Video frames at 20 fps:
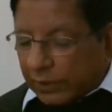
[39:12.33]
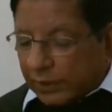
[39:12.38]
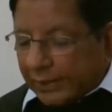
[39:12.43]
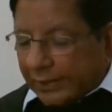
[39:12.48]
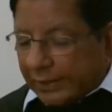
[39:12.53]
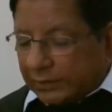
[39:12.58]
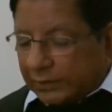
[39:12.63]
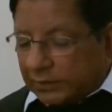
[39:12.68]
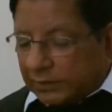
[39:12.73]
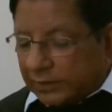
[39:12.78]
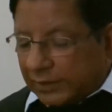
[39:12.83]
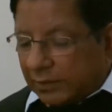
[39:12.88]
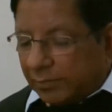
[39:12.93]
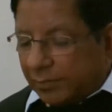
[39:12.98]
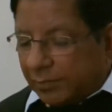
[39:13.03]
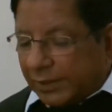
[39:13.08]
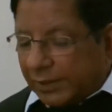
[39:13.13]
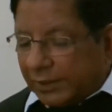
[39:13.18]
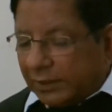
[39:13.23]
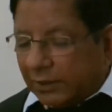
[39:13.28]
and
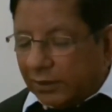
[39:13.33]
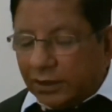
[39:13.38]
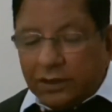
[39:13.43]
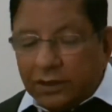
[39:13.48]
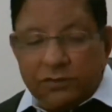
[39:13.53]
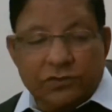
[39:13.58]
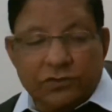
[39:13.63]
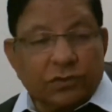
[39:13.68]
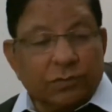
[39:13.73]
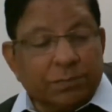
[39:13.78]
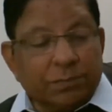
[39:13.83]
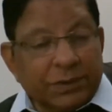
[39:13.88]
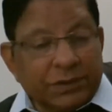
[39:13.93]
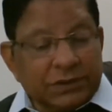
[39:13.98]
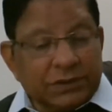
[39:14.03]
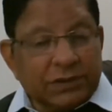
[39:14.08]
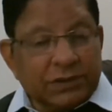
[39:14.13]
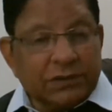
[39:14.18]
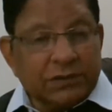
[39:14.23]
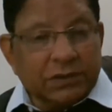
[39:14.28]
thereby loss of
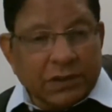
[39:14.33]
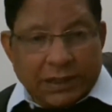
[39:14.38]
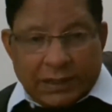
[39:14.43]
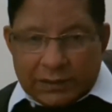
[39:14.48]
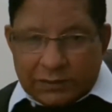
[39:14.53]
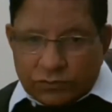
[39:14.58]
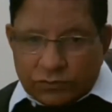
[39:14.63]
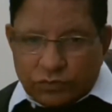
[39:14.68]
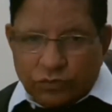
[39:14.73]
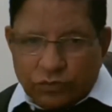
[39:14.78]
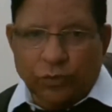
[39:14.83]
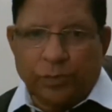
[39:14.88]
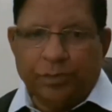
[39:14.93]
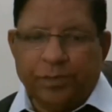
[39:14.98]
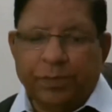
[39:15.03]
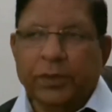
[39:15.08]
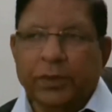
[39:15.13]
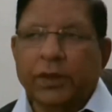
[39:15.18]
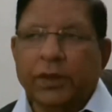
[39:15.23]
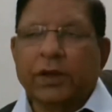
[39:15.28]
business also.
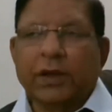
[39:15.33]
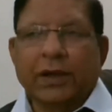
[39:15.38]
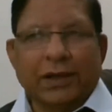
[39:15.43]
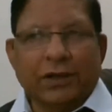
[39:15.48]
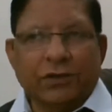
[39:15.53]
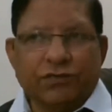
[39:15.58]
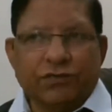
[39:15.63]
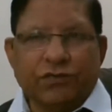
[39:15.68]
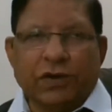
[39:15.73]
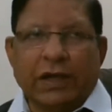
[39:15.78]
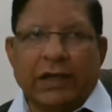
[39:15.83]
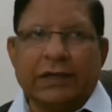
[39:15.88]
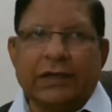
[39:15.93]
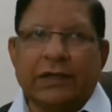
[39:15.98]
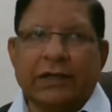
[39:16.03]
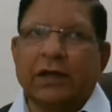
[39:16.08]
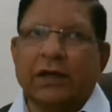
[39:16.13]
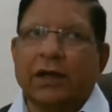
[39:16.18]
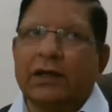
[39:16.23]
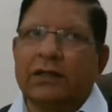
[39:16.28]
I find
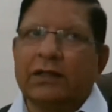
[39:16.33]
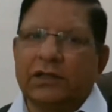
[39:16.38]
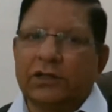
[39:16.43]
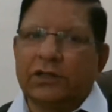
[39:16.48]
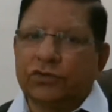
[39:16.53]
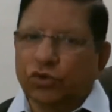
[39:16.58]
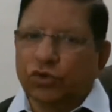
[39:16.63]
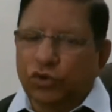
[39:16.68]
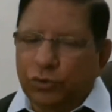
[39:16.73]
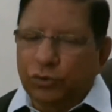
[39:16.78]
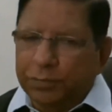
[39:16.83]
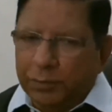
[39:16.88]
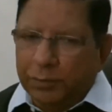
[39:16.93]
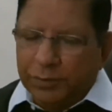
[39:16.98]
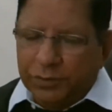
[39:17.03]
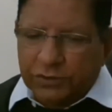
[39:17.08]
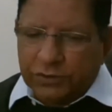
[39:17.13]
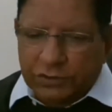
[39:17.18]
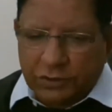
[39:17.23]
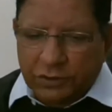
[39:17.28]
in all these old
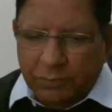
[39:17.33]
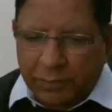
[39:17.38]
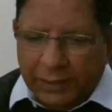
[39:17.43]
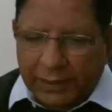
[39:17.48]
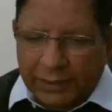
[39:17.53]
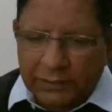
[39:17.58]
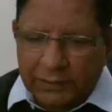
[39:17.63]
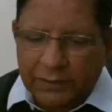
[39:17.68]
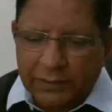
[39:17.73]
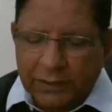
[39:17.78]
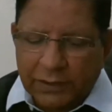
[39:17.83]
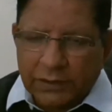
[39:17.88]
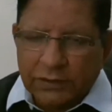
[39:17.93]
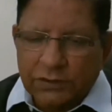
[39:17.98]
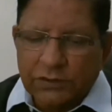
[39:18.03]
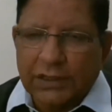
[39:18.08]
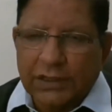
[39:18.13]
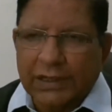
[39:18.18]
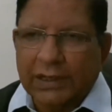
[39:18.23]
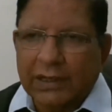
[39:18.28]
public sector banks,
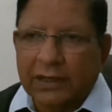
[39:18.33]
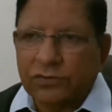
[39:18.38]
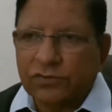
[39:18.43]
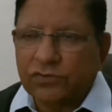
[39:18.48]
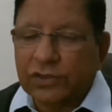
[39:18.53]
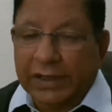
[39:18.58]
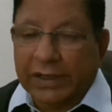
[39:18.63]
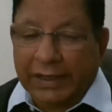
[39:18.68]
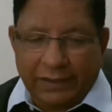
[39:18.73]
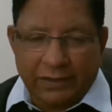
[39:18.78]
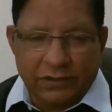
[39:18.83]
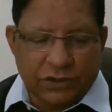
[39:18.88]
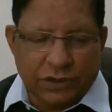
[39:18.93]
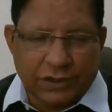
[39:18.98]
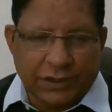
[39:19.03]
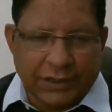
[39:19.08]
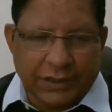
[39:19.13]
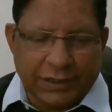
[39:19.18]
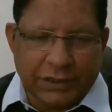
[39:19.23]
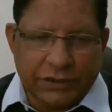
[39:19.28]
there are second
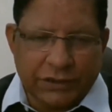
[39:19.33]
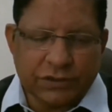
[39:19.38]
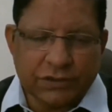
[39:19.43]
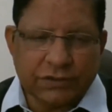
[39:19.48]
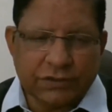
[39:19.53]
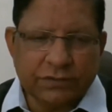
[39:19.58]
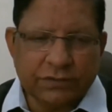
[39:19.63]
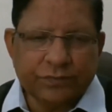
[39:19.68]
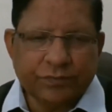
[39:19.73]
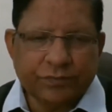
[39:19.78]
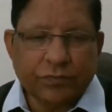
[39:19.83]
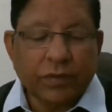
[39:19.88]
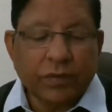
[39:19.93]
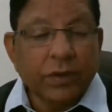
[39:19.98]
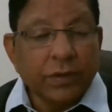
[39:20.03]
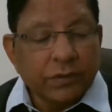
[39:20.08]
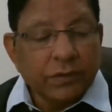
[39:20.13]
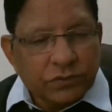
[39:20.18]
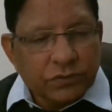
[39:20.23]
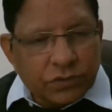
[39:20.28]
generation,
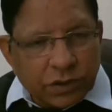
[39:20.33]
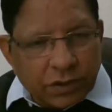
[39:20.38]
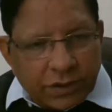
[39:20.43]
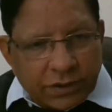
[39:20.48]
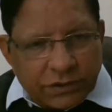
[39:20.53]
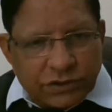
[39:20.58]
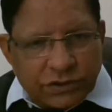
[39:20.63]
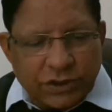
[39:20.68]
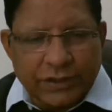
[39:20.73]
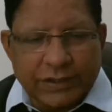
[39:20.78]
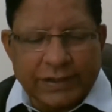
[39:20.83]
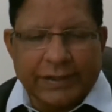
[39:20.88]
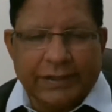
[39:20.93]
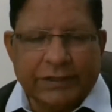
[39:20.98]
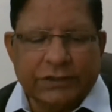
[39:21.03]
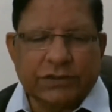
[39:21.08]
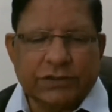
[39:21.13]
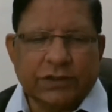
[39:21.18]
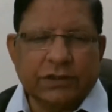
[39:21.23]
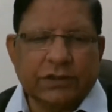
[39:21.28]
third
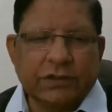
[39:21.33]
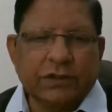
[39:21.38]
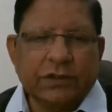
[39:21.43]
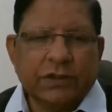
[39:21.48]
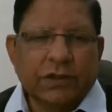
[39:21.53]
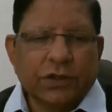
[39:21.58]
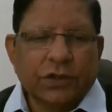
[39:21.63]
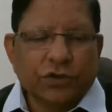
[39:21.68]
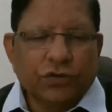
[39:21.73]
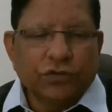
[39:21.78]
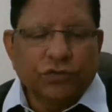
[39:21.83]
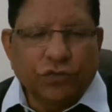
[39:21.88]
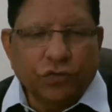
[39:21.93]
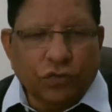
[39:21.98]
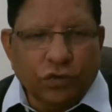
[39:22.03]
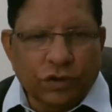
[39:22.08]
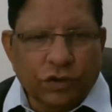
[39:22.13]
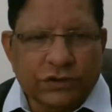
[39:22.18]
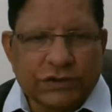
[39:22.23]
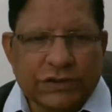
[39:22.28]
generation,
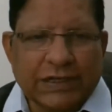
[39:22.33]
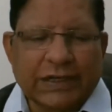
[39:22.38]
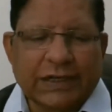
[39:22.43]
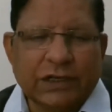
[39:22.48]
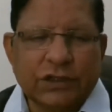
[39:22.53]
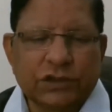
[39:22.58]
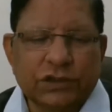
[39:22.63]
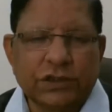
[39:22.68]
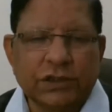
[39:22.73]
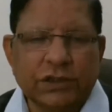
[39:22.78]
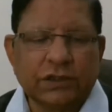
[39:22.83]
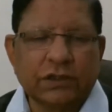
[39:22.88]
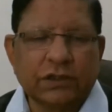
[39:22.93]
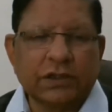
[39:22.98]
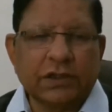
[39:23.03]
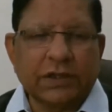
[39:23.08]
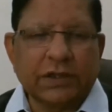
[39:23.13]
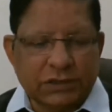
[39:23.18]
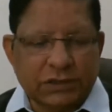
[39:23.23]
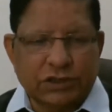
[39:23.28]
fourth generation
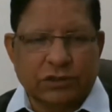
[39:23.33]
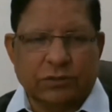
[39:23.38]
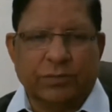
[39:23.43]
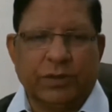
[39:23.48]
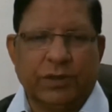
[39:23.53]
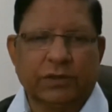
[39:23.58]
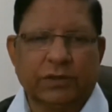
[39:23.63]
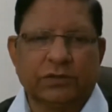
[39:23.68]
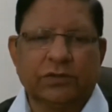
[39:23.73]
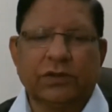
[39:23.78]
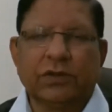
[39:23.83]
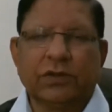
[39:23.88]
customers